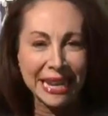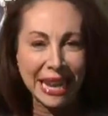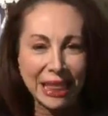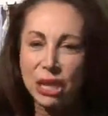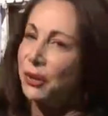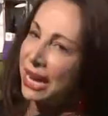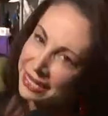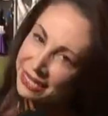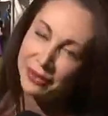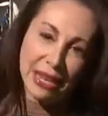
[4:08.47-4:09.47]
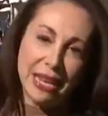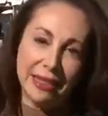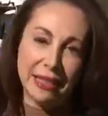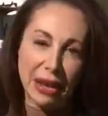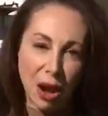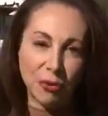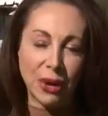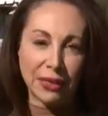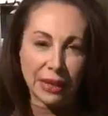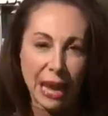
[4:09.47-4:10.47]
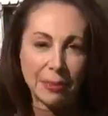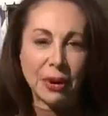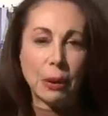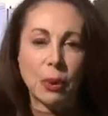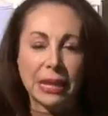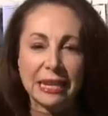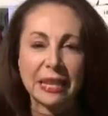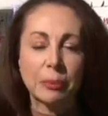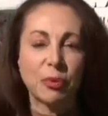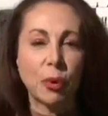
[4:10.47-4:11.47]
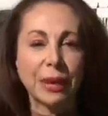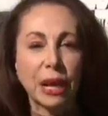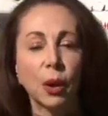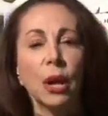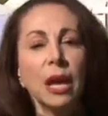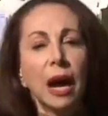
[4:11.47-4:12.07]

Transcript: and the creativity that they offer at the library. One last thing before we go.